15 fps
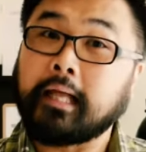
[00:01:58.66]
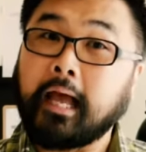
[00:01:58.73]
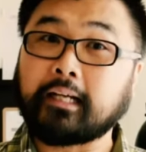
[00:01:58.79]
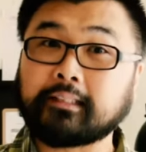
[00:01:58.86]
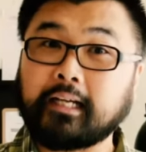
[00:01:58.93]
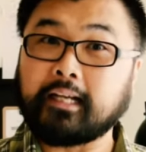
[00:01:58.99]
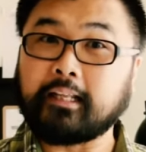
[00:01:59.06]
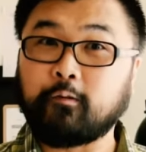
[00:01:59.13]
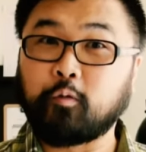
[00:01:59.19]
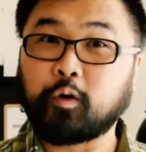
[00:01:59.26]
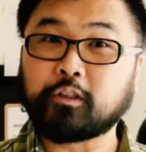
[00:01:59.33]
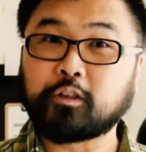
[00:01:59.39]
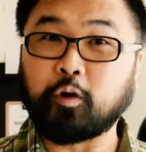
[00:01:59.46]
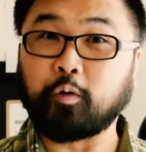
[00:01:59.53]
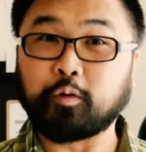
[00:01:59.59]
Has
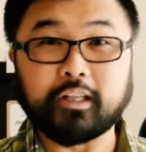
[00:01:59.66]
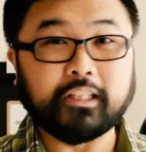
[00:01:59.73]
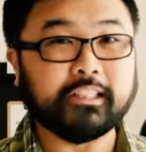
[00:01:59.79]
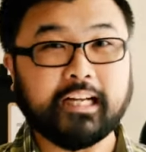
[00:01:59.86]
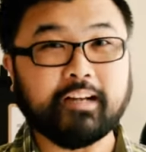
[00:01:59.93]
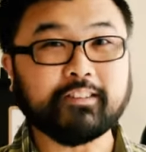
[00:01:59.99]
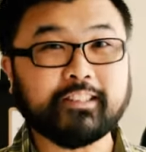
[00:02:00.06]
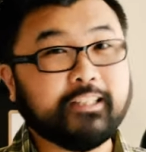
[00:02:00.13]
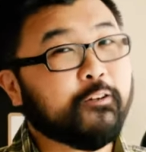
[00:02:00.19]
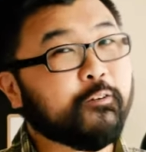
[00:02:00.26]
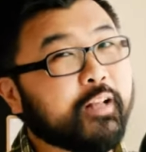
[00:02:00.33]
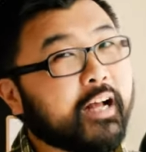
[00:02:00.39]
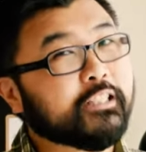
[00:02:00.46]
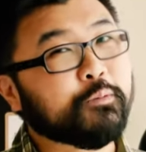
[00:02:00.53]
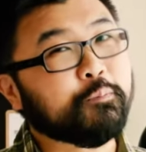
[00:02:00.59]
anyone told the chefs that you're
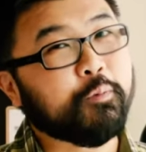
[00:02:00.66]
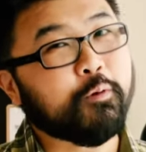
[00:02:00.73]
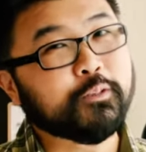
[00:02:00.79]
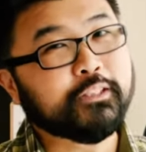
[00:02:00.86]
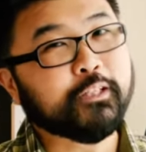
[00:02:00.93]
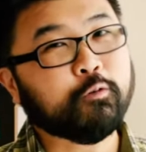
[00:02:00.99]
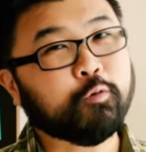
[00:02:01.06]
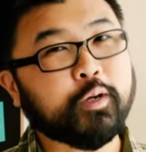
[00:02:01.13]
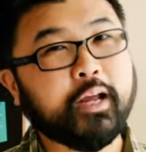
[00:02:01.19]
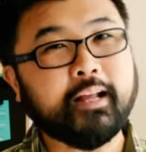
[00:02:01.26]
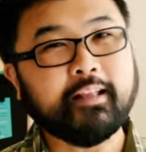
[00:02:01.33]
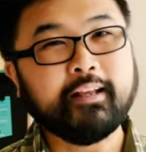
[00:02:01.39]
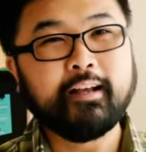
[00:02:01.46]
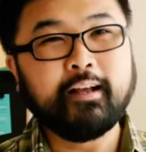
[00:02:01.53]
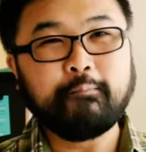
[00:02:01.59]
not supposed to
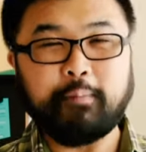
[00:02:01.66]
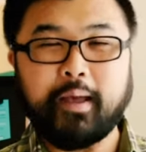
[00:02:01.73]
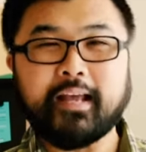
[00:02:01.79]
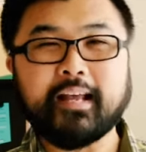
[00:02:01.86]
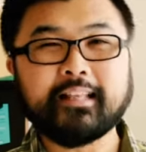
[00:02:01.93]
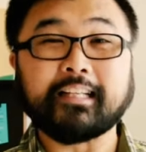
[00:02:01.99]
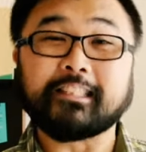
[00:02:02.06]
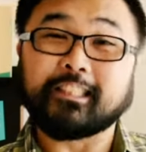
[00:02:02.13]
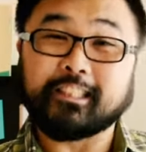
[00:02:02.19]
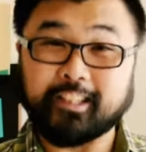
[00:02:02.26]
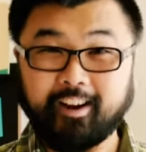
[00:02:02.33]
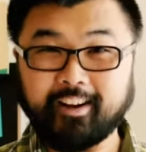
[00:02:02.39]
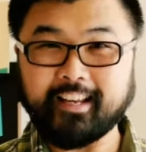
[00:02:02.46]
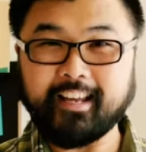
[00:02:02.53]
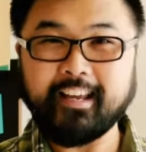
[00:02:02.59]
create bacon that's
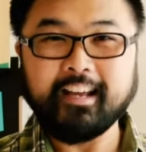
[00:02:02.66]
soggy?